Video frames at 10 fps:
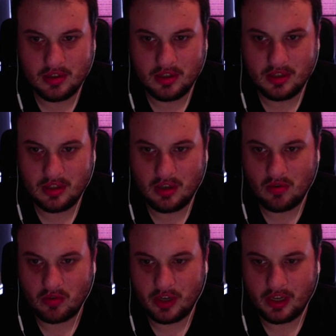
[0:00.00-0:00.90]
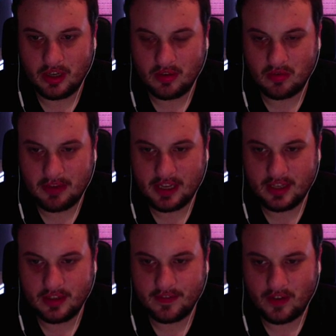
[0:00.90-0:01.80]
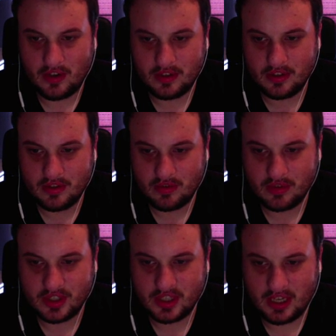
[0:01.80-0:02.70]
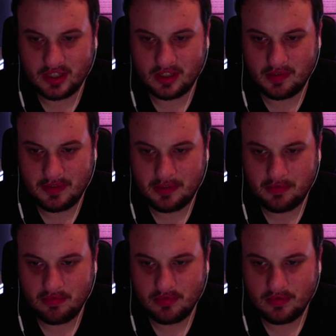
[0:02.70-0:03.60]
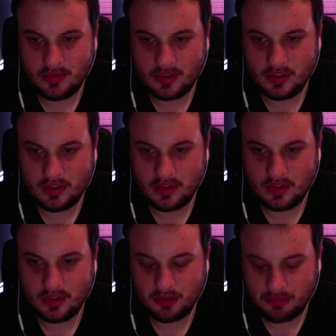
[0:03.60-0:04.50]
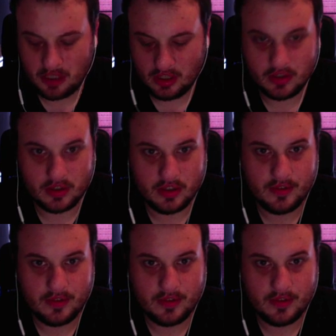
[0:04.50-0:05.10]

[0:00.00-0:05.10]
lowering or making the font or the size a little bit smaller.